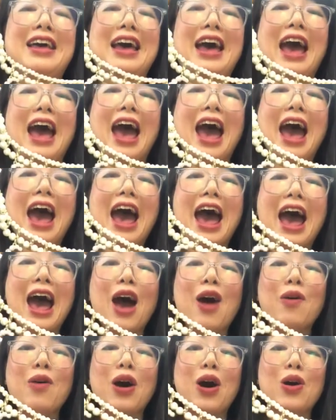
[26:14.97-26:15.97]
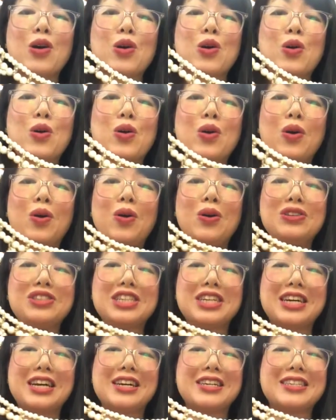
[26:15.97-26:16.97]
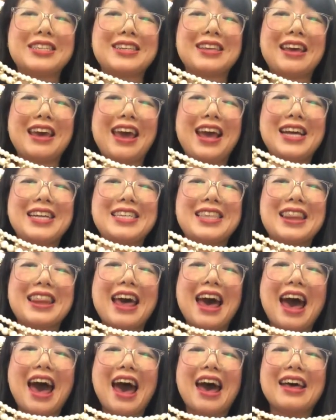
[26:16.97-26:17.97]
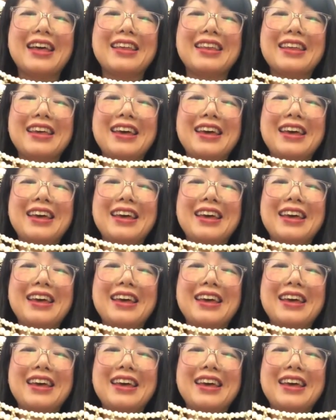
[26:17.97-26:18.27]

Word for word: How gorgeous is that?